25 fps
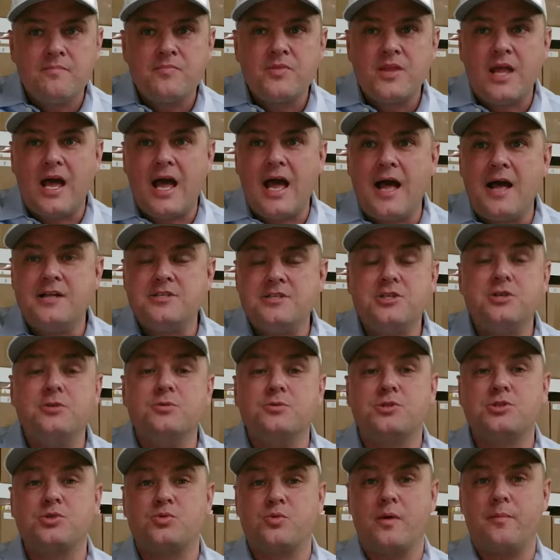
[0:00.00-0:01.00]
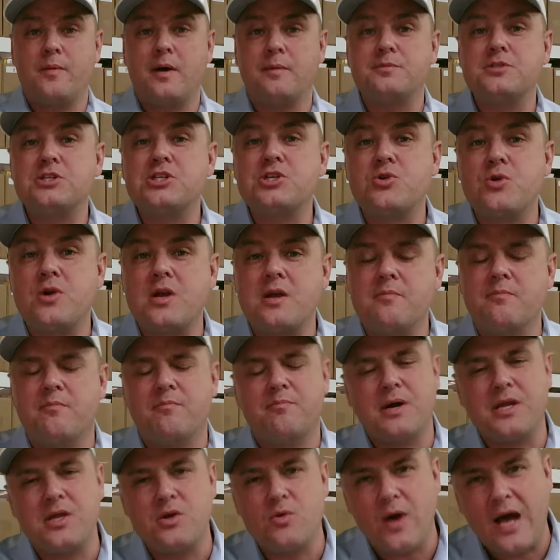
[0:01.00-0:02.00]
as you swim upstream,
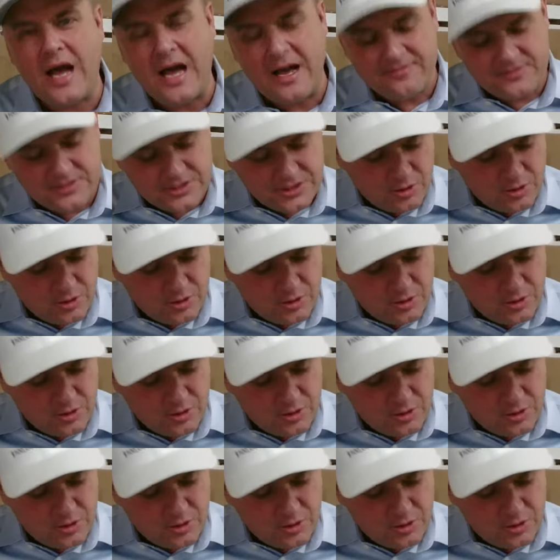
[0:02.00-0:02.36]
but you have to